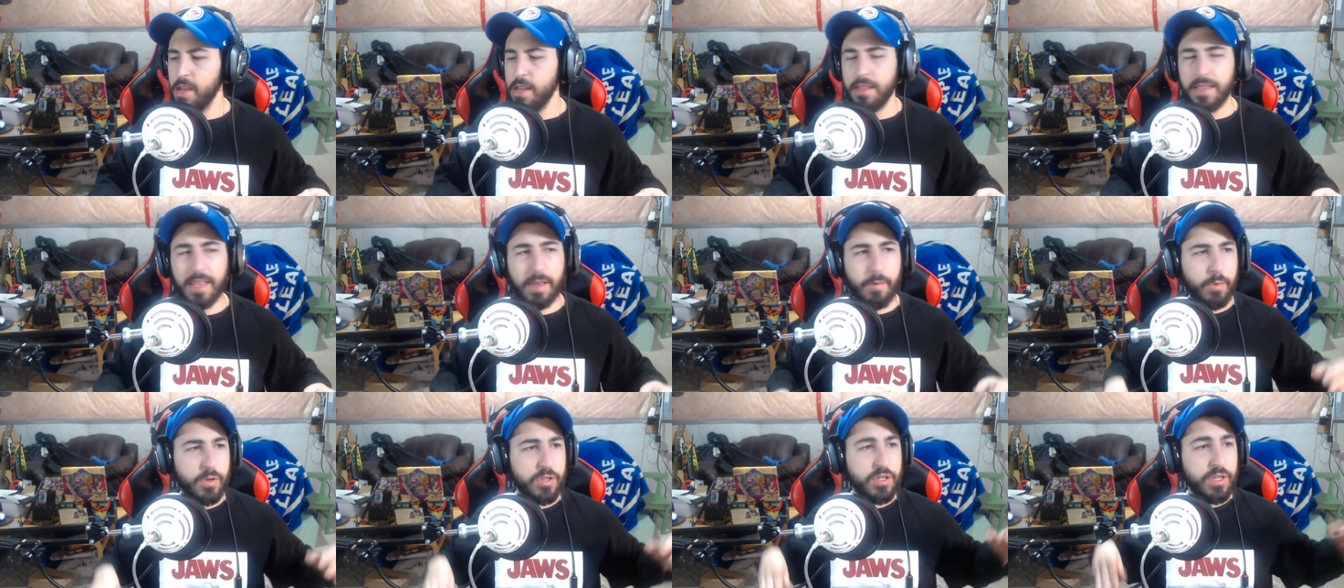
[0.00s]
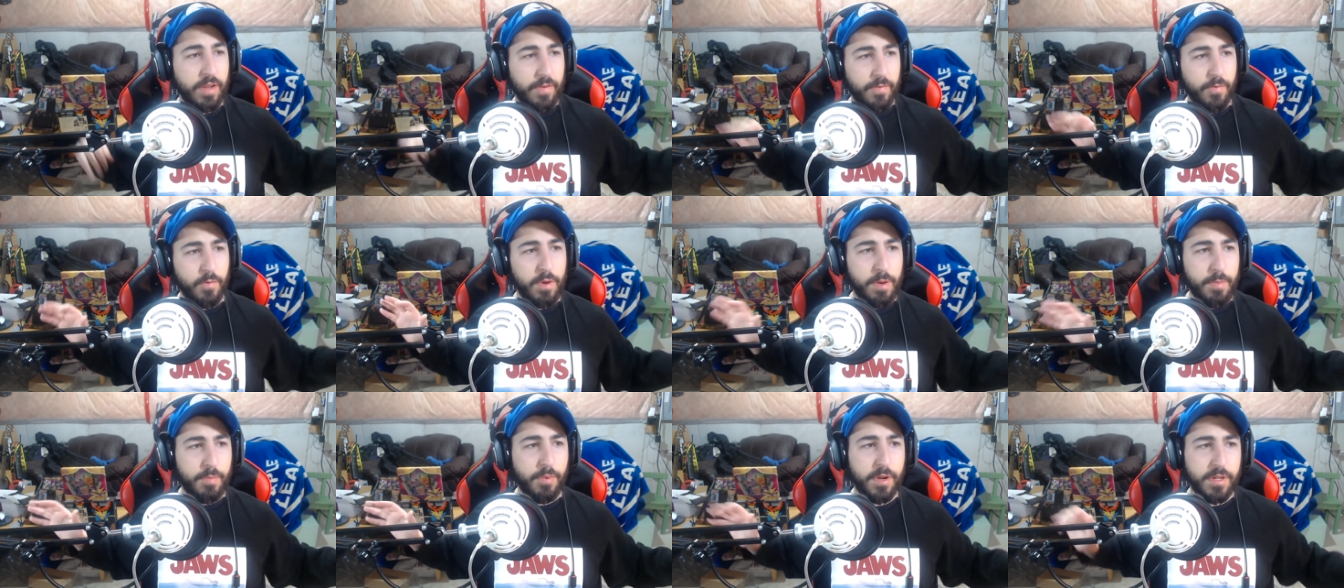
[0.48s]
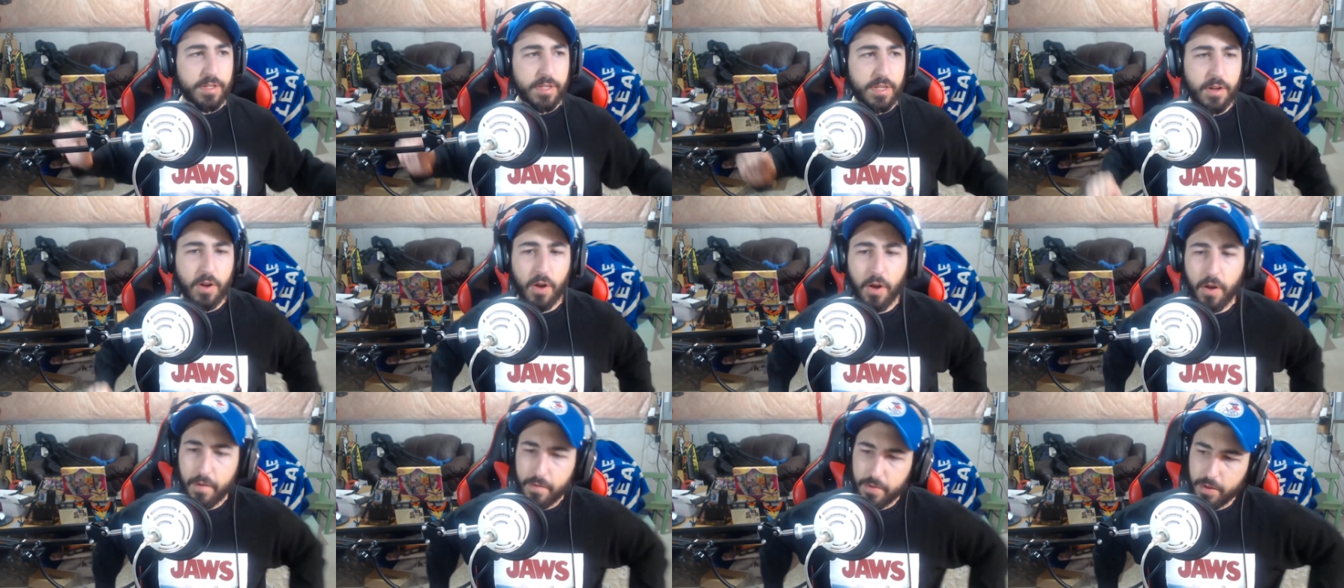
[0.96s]
Which they've reprinted
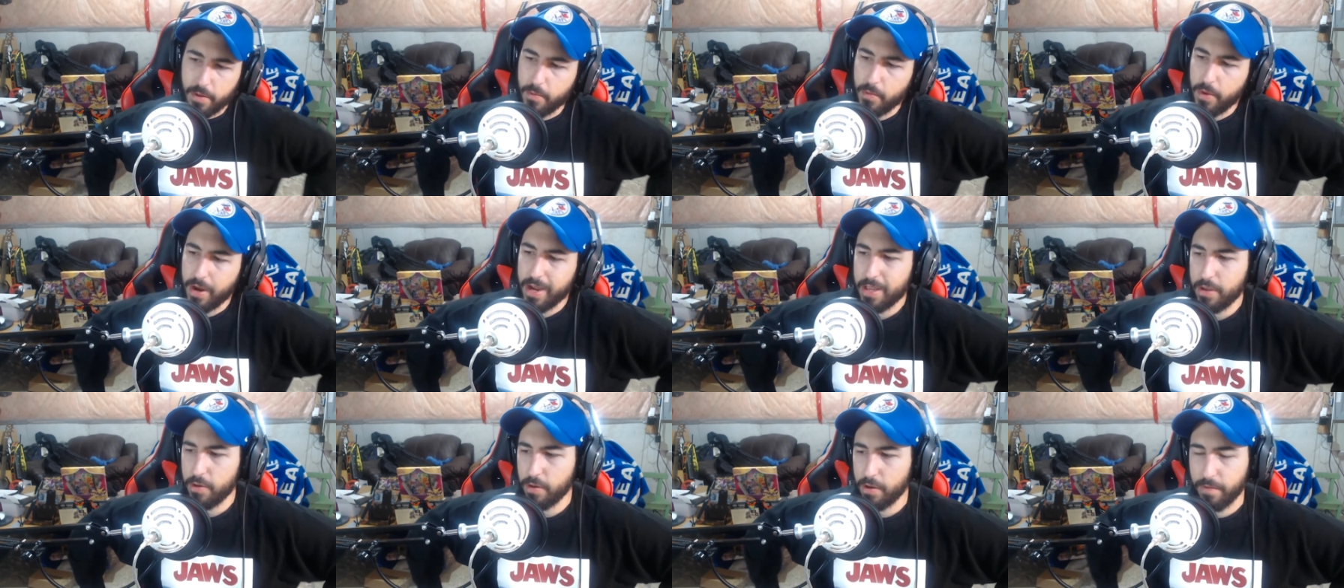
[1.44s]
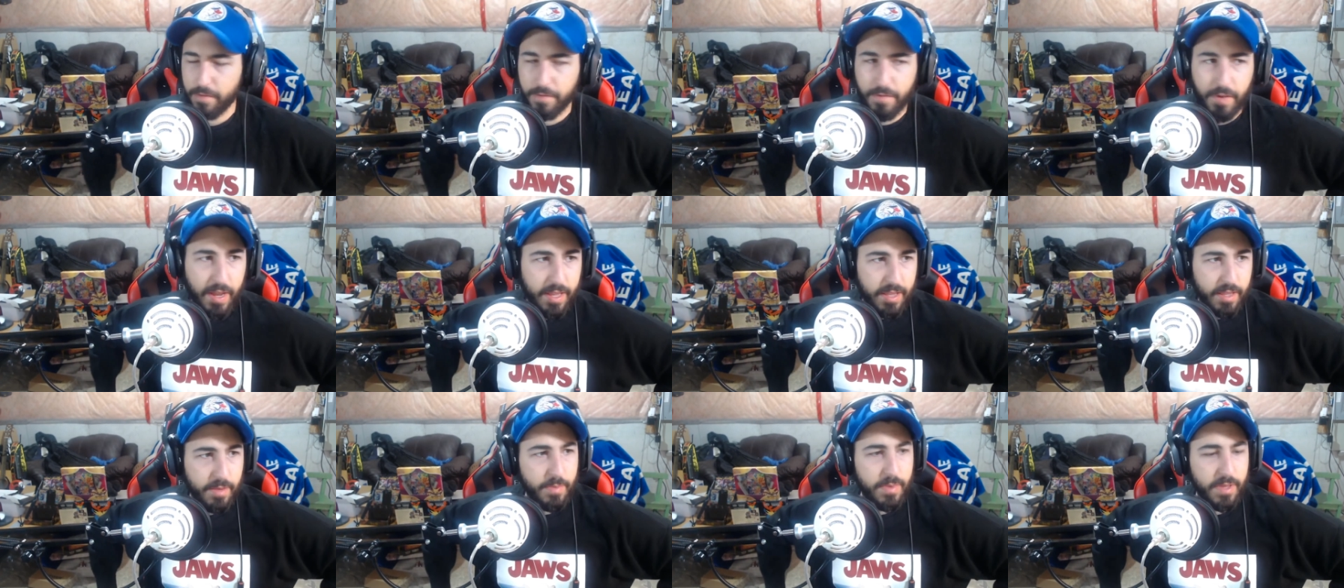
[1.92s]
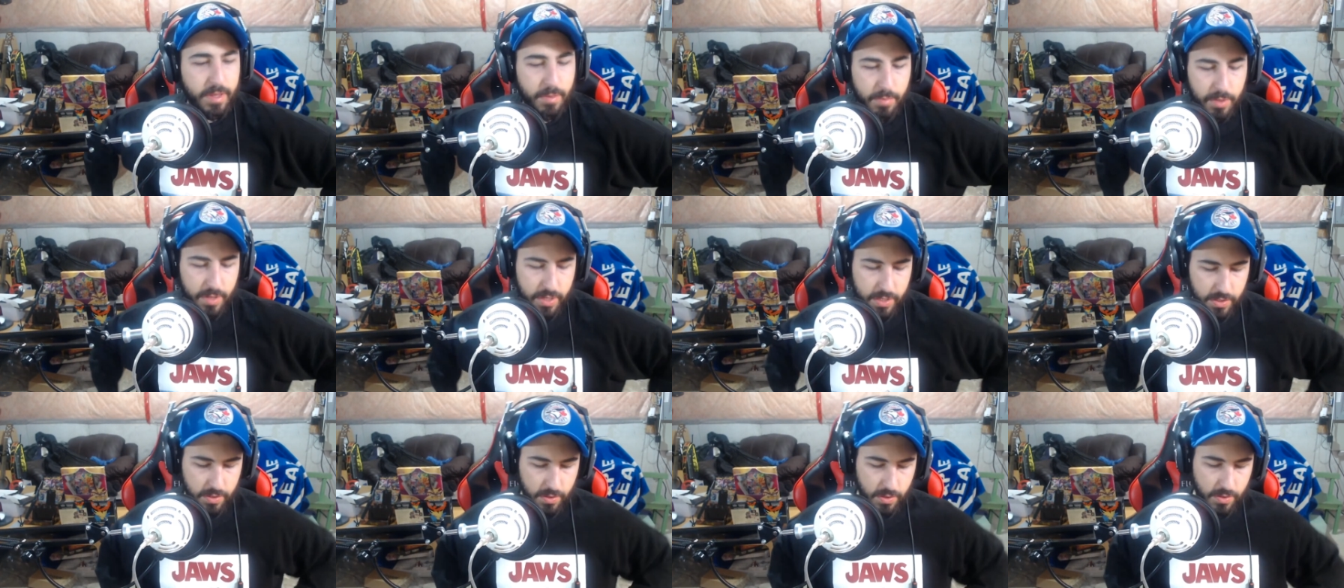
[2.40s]
all of them, right? You can find them in the
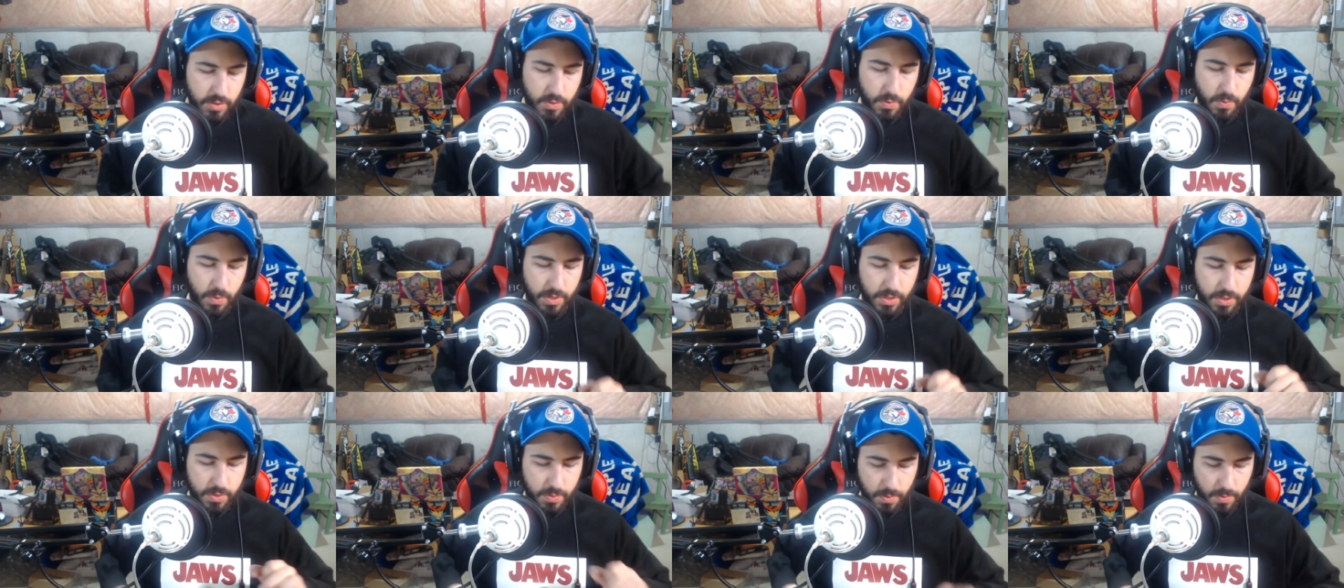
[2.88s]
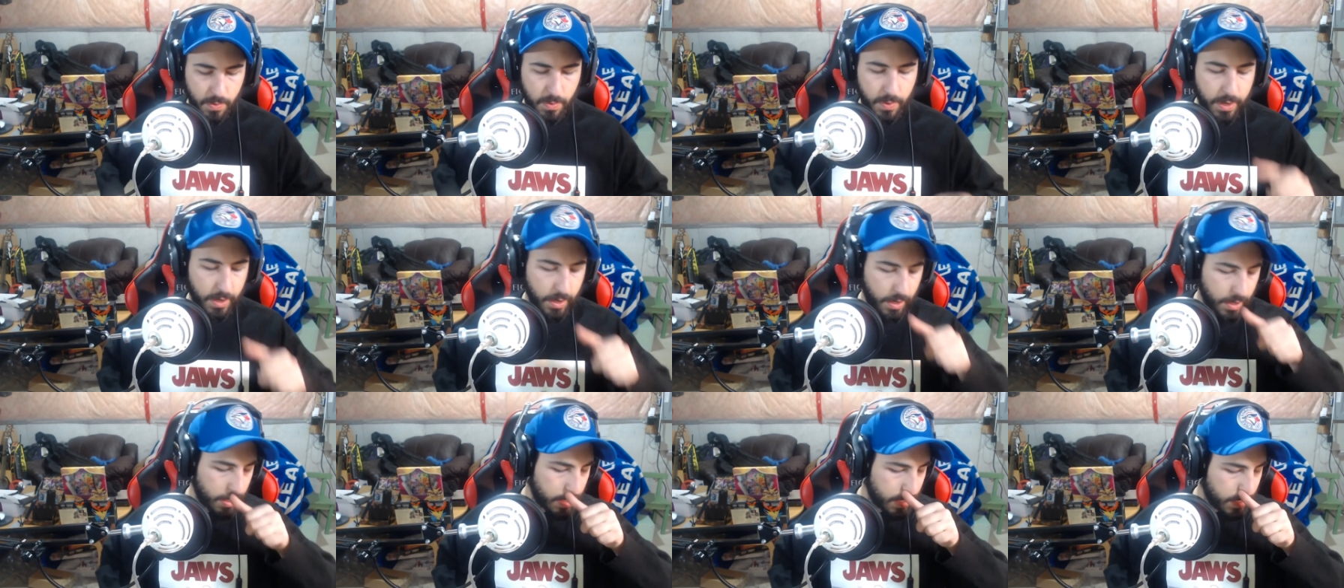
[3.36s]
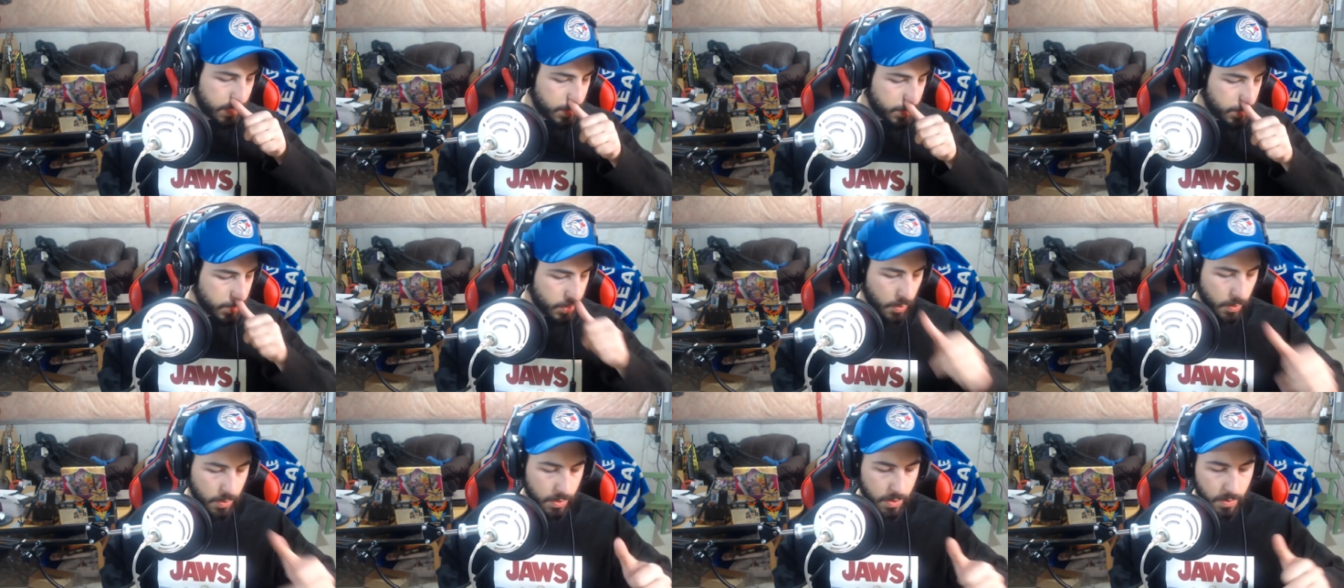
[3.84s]
blisters, which we're gonna
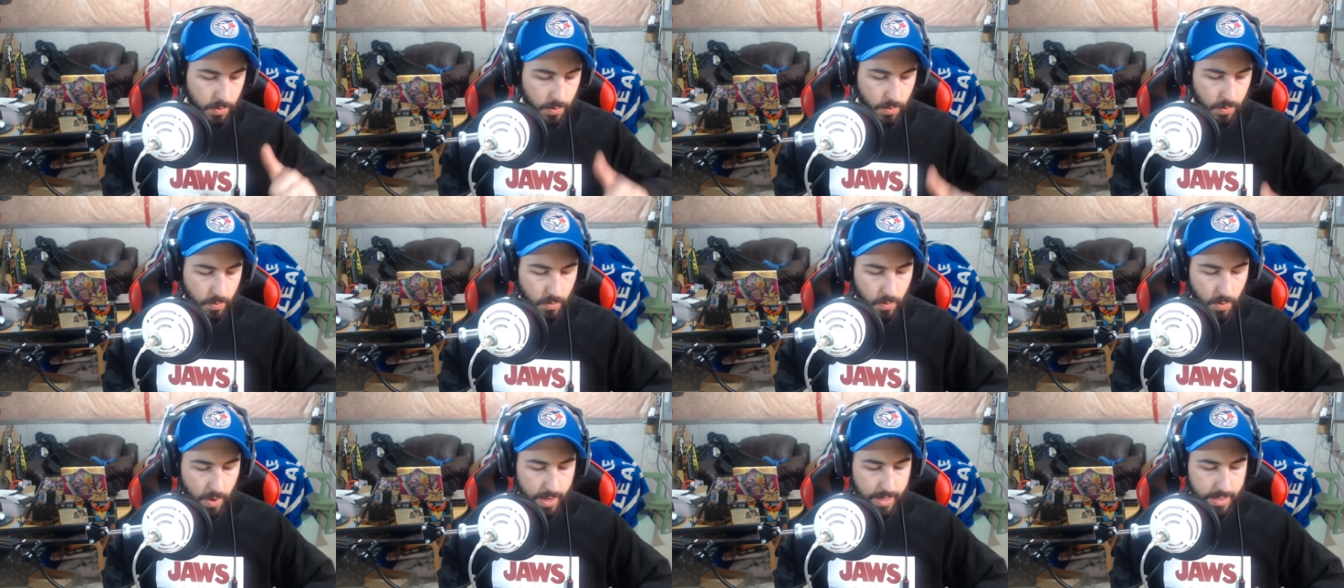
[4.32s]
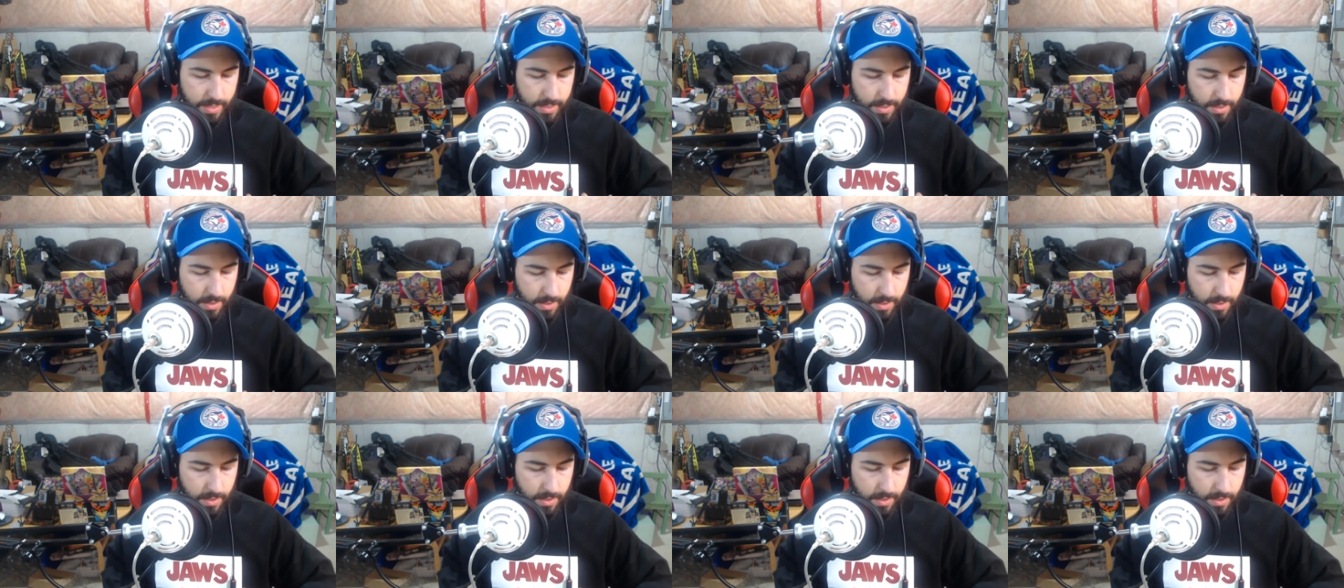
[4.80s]
show you right